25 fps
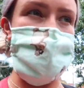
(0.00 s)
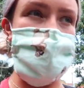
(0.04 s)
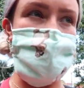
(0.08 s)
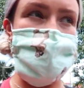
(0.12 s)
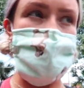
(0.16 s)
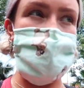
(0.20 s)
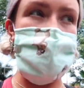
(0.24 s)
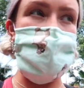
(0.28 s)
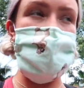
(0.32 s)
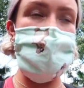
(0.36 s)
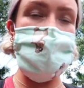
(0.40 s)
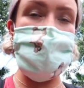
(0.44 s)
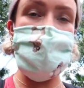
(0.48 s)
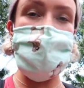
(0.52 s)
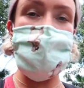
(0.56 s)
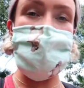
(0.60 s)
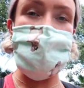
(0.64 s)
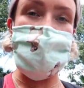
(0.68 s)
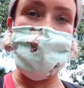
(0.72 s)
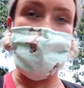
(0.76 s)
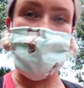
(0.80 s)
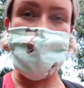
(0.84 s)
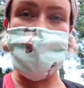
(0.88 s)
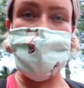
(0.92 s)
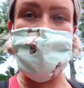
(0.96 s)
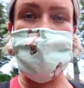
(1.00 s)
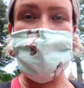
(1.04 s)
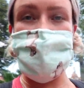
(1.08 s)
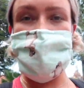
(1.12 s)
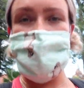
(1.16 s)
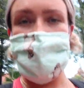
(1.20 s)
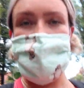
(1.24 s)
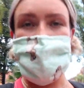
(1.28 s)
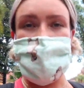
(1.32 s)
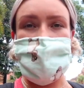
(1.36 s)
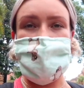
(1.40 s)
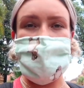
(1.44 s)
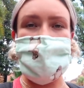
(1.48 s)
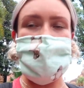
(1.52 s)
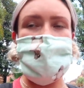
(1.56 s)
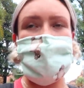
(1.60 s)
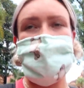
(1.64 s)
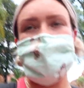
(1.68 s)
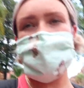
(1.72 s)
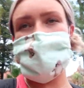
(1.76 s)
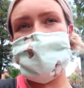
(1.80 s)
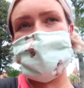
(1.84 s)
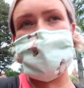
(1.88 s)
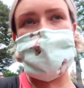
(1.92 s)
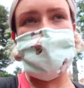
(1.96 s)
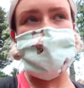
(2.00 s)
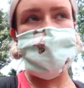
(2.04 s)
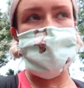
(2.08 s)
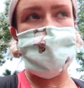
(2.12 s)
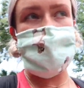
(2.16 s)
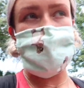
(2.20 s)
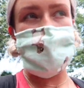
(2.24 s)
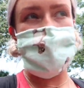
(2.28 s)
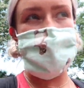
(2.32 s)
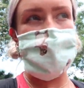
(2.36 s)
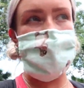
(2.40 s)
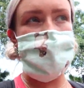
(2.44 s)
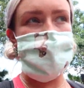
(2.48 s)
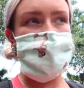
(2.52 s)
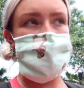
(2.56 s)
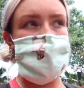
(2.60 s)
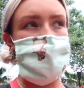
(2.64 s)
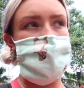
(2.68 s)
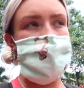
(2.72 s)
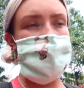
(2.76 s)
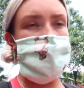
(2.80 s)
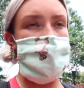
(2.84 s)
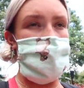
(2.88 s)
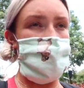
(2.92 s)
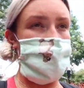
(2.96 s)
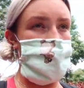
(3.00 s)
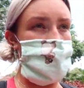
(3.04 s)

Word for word: your phone in your room, and you can just ask them if the pool's open.